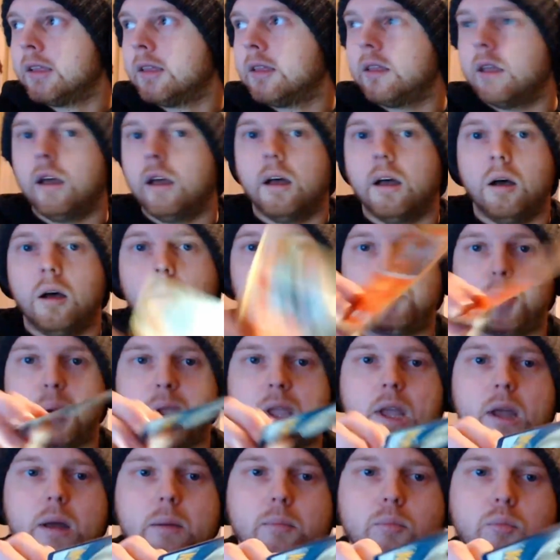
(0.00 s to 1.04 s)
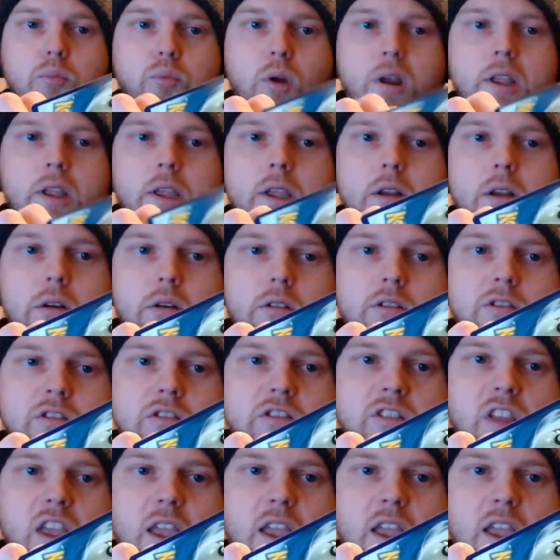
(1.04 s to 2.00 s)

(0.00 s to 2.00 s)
Uh, bam, right here, San